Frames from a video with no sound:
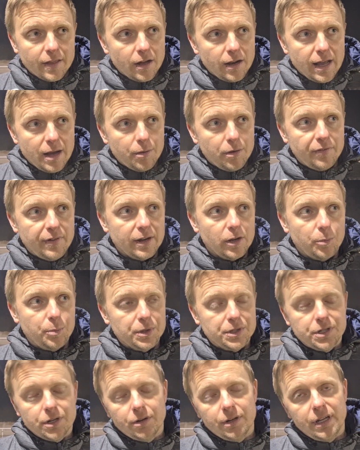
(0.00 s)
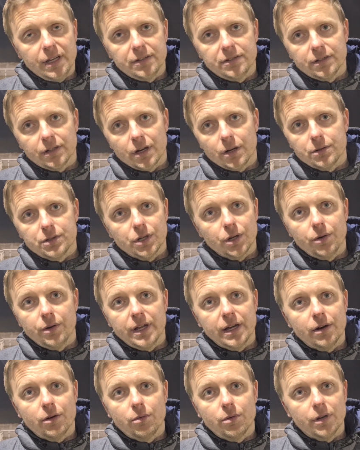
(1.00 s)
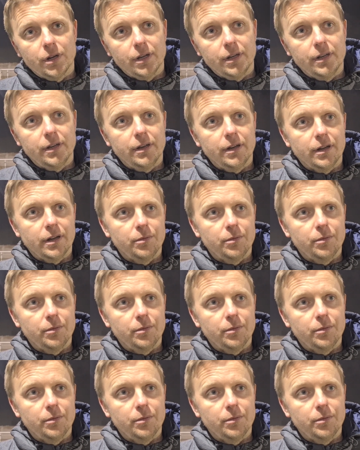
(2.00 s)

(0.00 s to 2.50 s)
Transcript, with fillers: though, like we've had opportunities to go two 0 and